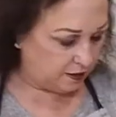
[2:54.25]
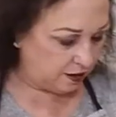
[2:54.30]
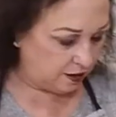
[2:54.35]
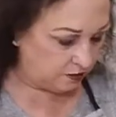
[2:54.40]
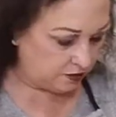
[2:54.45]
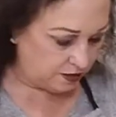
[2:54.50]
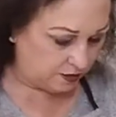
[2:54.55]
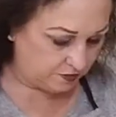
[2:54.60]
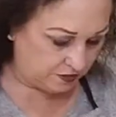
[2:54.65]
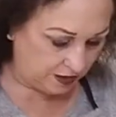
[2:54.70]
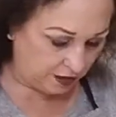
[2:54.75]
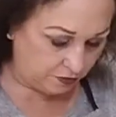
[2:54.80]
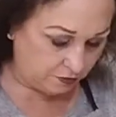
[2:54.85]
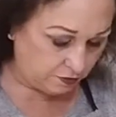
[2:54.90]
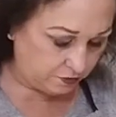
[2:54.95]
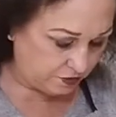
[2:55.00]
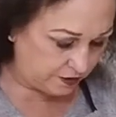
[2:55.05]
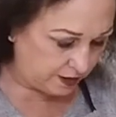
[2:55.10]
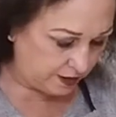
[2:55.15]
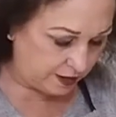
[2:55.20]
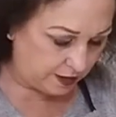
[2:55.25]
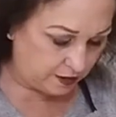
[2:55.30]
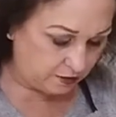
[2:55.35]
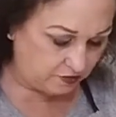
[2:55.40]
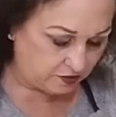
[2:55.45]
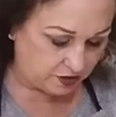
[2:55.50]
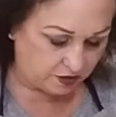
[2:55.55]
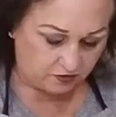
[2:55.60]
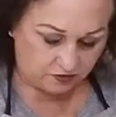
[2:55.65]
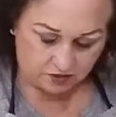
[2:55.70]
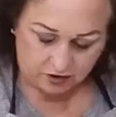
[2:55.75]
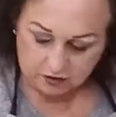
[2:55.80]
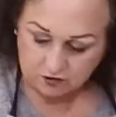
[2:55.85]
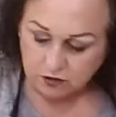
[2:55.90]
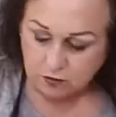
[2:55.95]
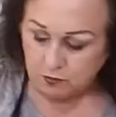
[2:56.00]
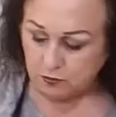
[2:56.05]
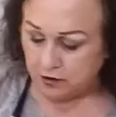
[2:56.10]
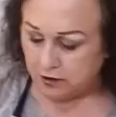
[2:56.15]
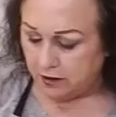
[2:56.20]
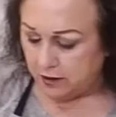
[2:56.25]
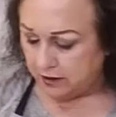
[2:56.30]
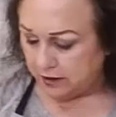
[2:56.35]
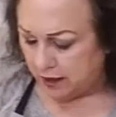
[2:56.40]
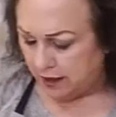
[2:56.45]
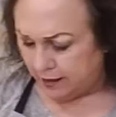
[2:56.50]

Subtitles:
Okay, the other thing is, it says to put